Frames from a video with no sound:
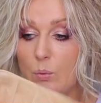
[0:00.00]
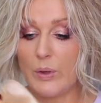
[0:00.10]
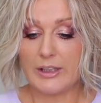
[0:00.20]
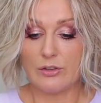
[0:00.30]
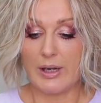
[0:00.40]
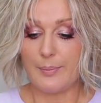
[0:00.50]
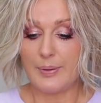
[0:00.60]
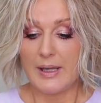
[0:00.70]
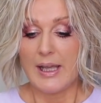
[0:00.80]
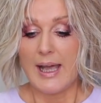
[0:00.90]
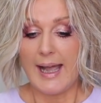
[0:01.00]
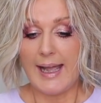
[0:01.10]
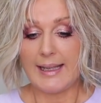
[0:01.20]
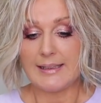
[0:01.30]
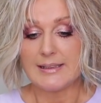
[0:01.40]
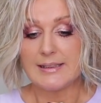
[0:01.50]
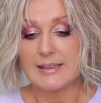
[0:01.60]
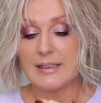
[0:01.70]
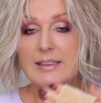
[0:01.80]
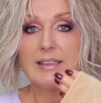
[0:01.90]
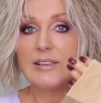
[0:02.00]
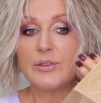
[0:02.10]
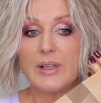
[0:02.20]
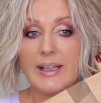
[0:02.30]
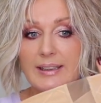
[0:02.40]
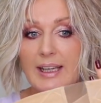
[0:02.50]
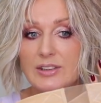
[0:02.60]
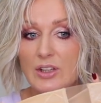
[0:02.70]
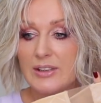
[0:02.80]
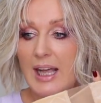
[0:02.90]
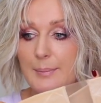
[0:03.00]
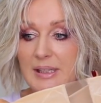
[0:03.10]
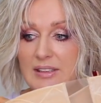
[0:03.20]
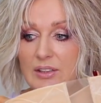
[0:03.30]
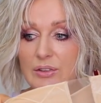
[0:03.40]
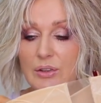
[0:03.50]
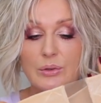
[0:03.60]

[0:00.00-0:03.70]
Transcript: wig grip, and these you can get on Amazon.